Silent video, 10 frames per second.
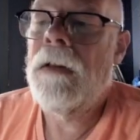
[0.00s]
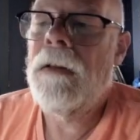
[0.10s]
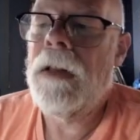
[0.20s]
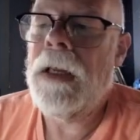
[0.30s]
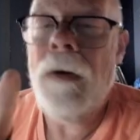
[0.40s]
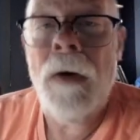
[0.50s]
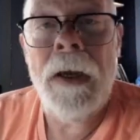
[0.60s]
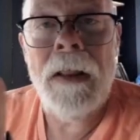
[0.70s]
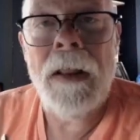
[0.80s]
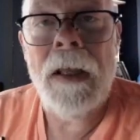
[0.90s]
The
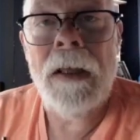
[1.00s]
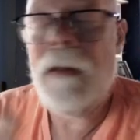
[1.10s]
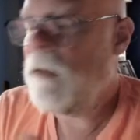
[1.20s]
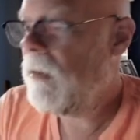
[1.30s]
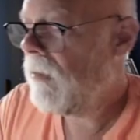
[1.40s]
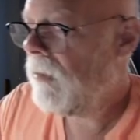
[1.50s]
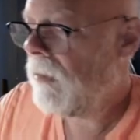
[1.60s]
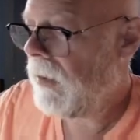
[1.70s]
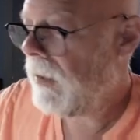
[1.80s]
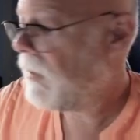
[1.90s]
annoying thing
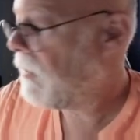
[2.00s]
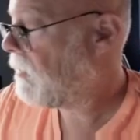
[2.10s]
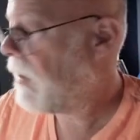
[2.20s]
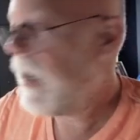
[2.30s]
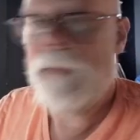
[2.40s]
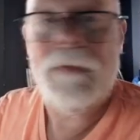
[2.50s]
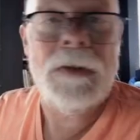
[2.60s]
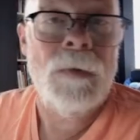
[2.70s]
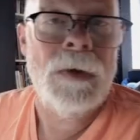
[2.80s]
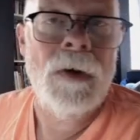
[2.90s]
is I have to
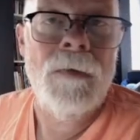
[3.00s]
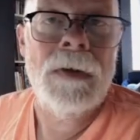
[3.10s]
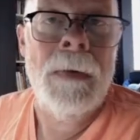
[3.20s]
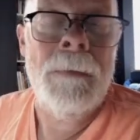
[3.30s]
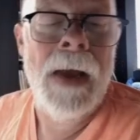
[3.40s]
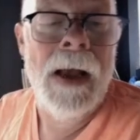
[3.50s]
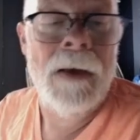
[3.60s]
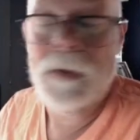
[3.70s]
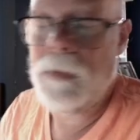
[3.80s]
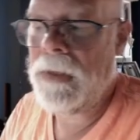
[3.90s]
switch over to my
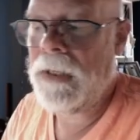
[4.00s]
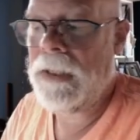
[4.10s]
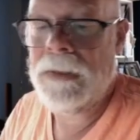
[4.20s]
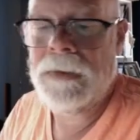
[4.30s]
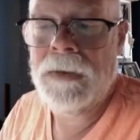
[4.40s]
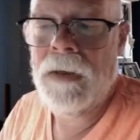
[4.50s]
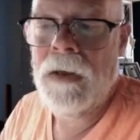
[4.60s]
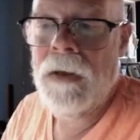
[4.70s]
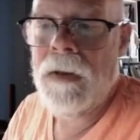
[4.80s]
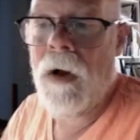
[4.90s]
mouse because
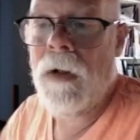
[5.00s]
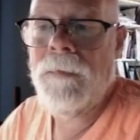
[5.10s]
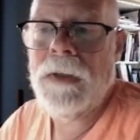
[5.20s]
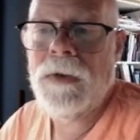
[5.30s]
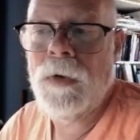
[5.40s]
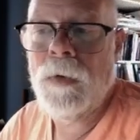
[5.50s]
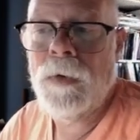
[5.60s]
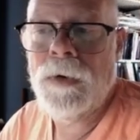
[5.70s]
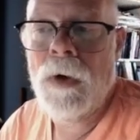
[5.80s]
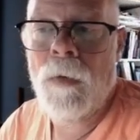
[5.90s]
all of these
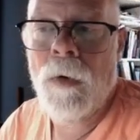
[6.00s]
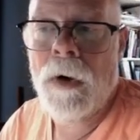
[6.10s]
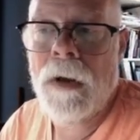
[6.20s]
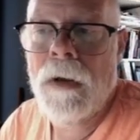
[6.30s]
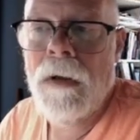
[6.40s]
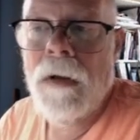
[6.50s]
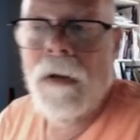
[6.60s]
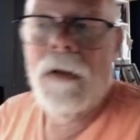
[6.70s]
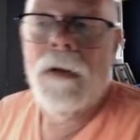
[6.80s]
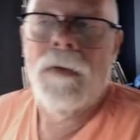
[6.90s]
tools don't work
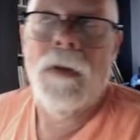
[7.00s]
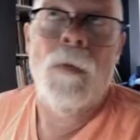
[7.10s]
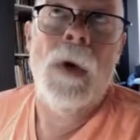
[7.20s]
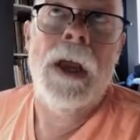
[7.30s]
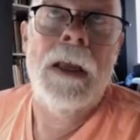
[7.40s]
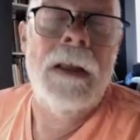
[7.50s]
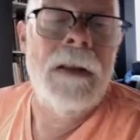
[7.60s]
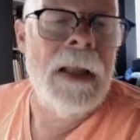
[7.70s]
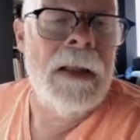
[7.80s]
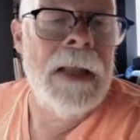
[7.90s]
the way
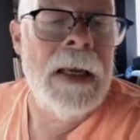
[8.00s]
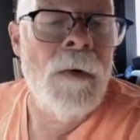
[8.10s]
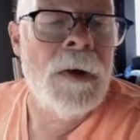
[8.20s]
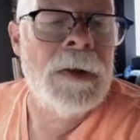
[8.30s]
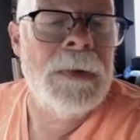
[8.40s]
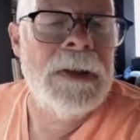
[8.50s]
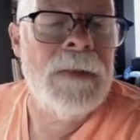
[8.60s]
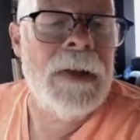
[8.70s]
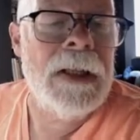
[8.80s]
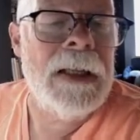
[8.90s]
they don't work
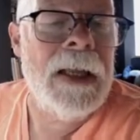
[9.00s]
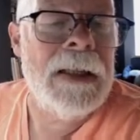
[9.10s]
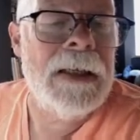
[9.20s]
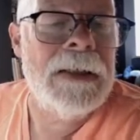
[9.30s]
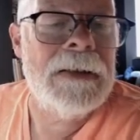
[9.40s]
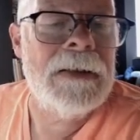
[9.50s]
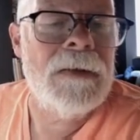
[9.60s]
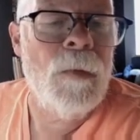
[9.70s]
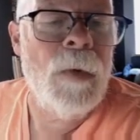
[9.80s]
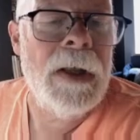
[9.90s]
specifically like this
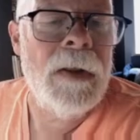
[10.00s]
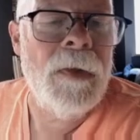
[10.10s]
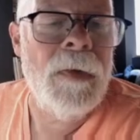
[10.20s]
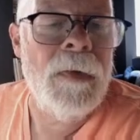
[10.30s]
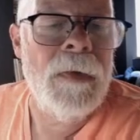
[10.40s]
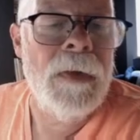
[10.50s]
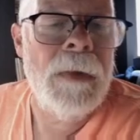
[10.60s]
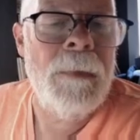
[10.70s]
with the